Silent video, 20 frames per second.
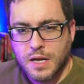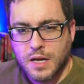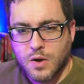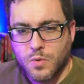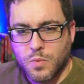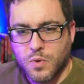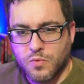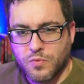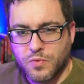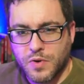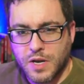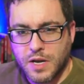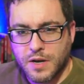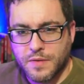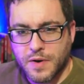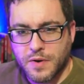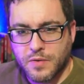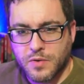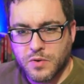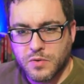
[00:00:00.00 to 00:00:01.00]
Will Reed,
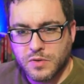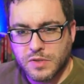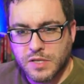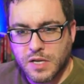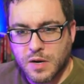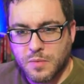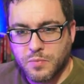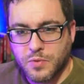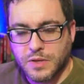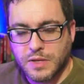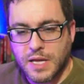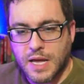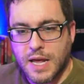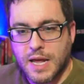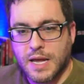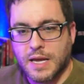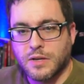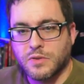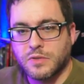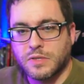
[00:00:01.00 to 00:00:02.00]
very cool setup with the
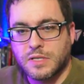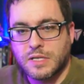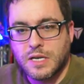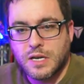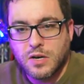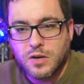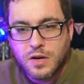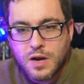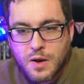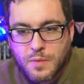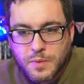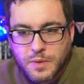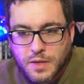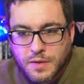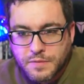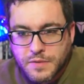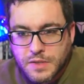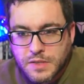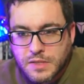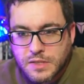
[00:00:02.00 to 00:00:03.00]
angles here. I would
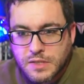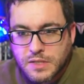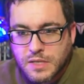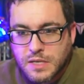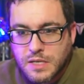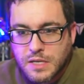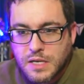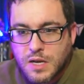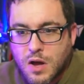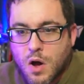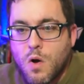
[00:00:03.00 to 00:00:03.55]
love to see.